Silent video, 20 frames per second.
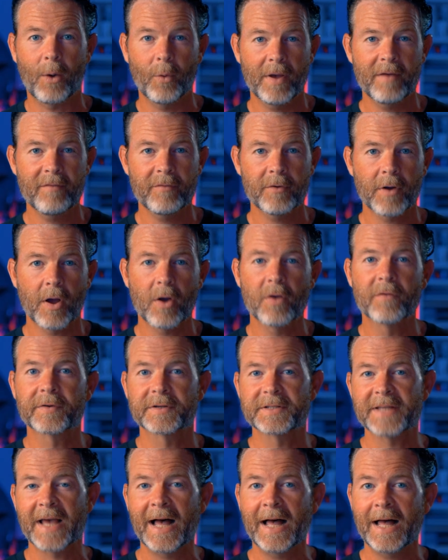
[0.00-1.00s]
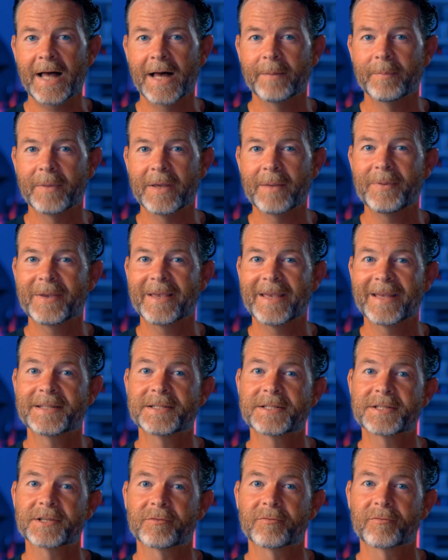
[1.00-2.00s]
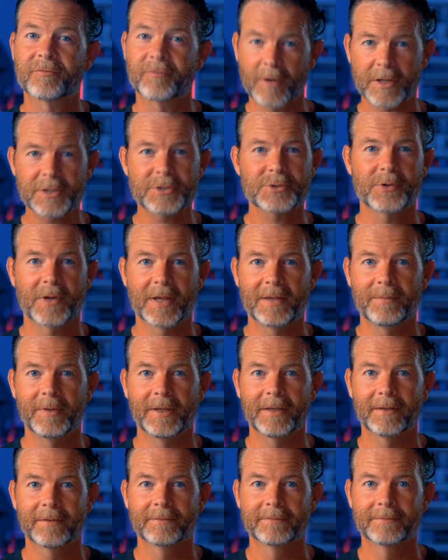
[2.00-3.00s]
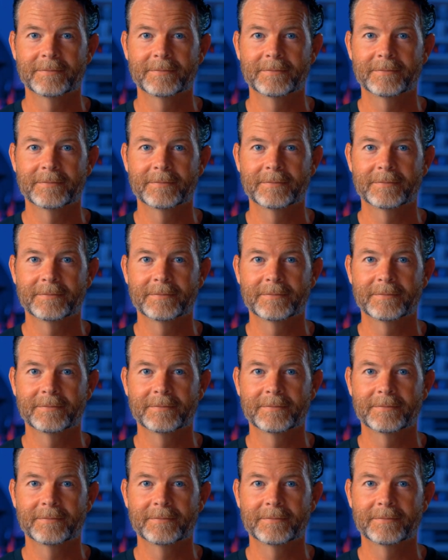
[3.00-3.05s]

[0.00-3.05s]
However, over time, it began to frustrate me.